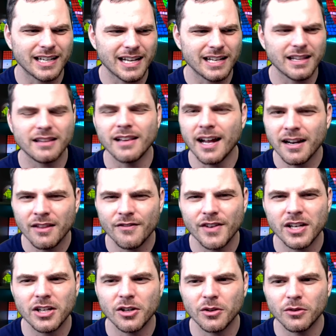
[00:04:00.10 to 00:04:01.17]
and a lot of the
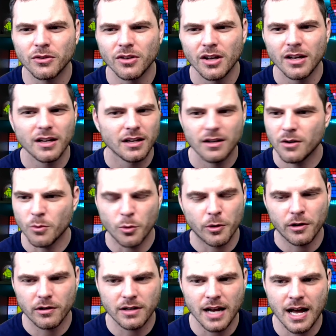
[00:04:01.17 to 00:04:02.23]
videos
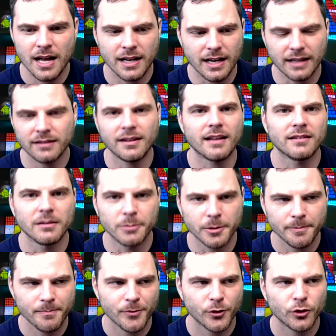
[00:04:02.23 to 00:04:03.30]
were not
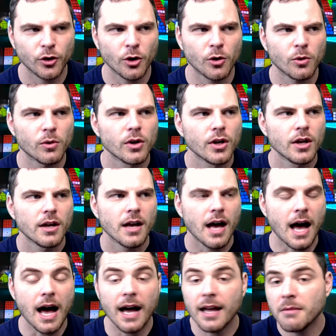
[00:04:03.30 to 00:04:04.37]
accessible. So
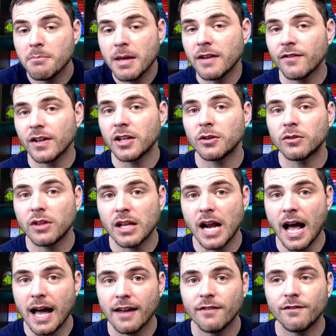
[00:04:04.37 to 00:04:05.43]
I made videos that
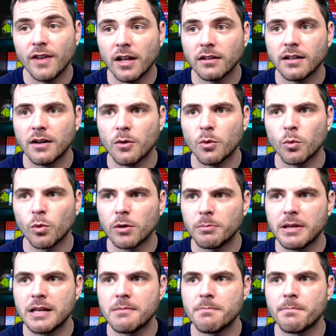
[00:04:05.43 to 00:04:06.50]
I felt would
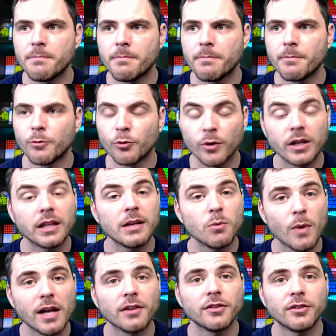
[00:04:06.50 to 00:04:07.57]
be really
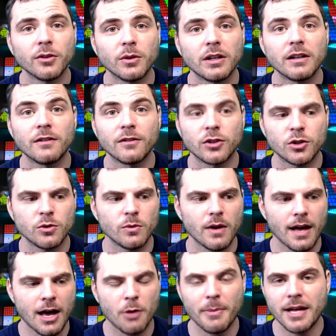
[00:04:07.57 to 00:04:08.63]
well suited to
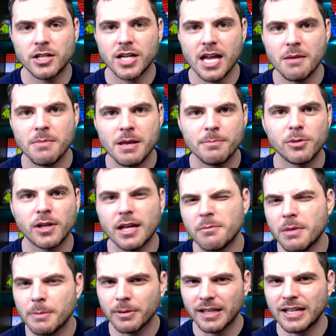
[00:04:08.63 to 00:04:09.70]
help educate people, get
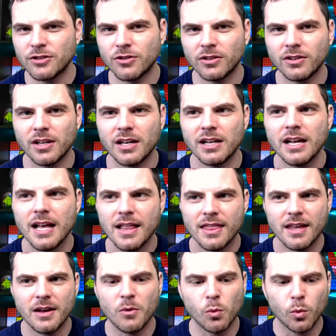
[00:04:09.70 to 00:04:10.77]
people interested,
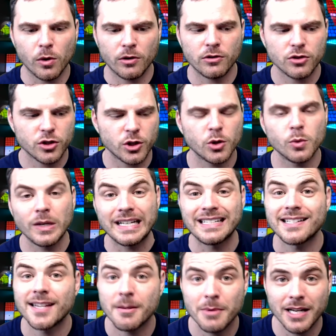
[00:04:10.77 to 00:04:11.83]
that weren't too
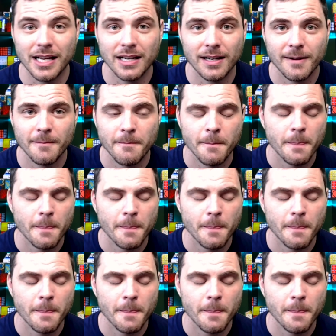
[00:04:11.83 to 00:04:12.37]
intimidating.